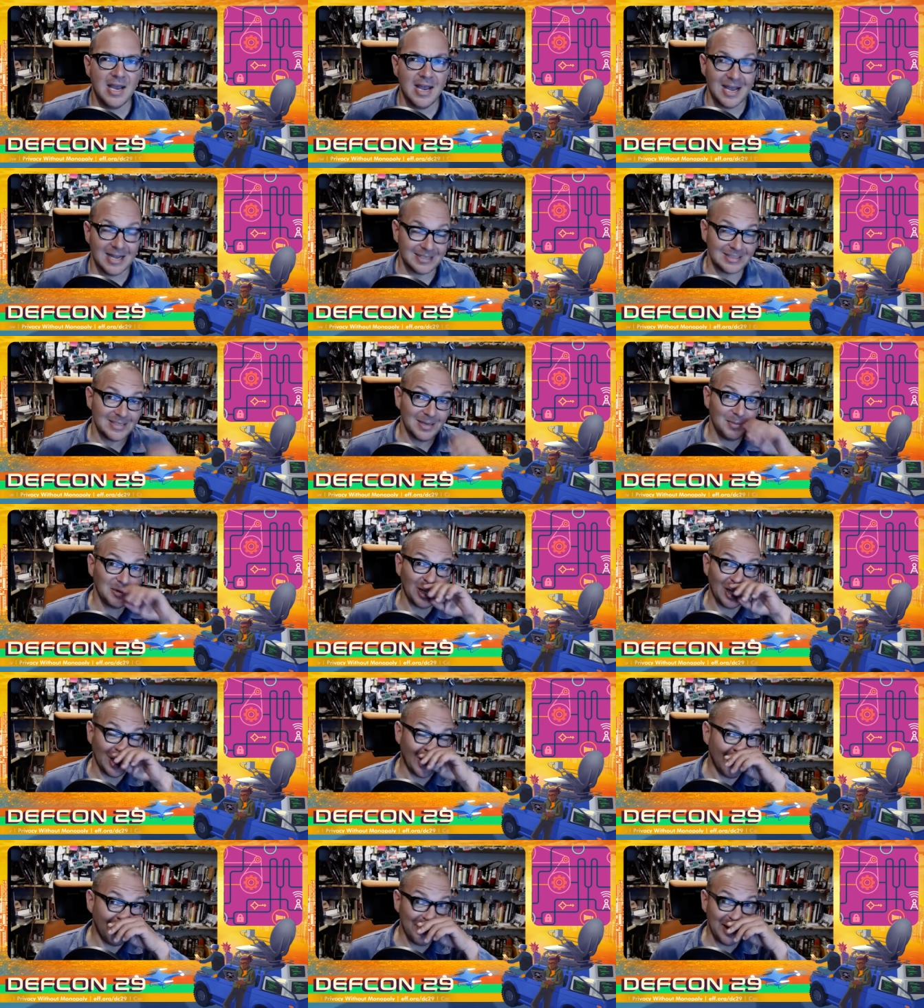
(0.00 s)
And some of the
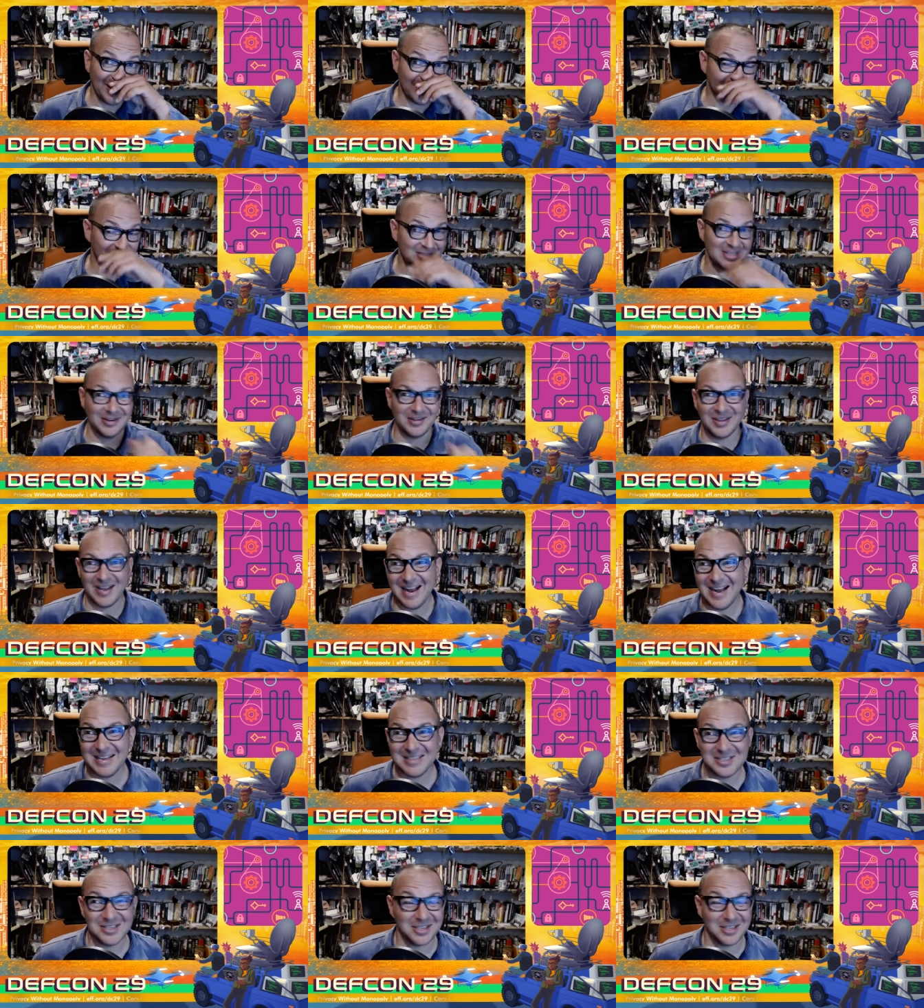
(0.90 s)
lawmakers there, they
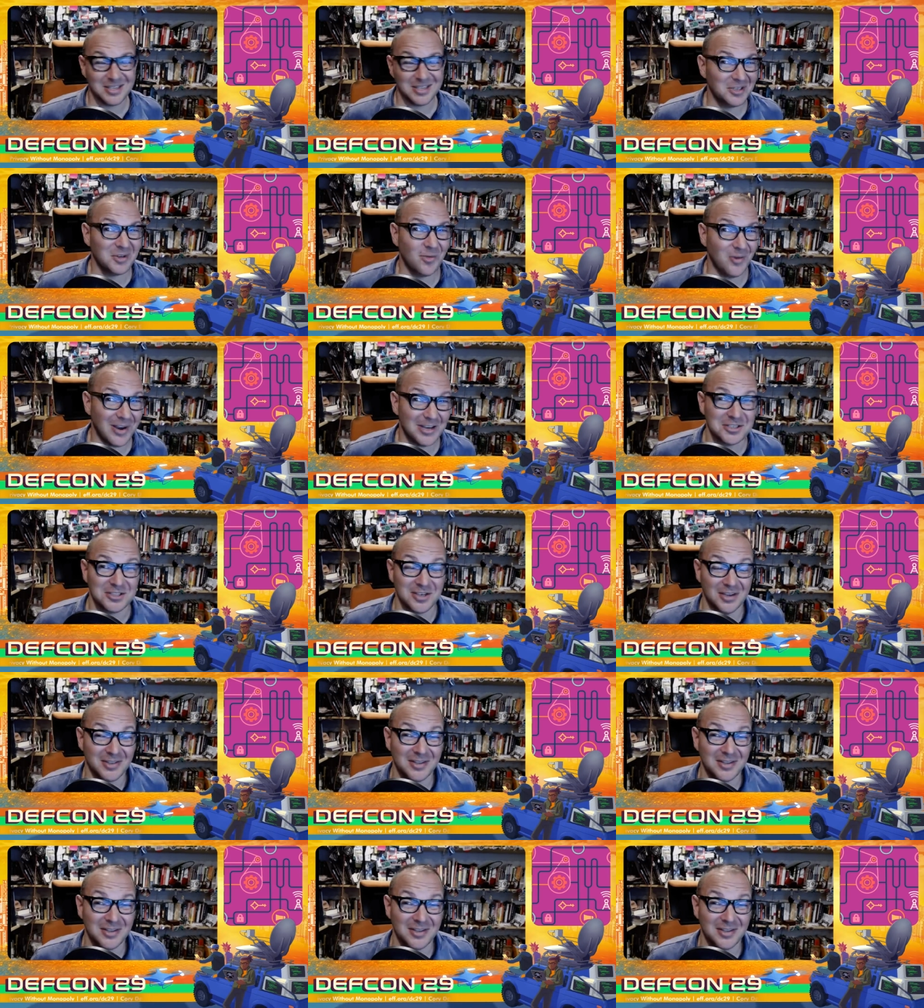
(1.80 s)
asked a good question.